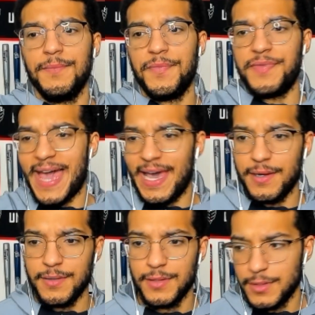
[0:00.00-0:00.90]

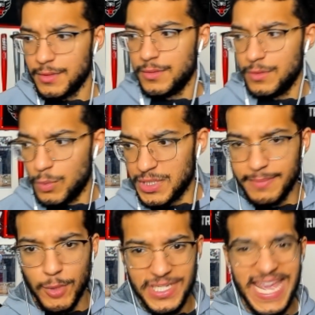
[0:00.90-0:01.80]
That was the
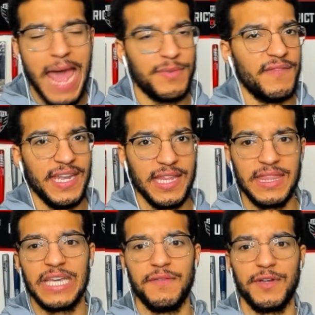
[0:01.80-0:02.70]
most captivating
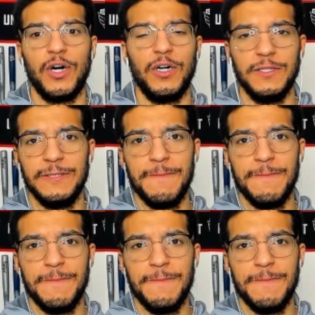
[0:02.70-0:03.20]
thing of it all.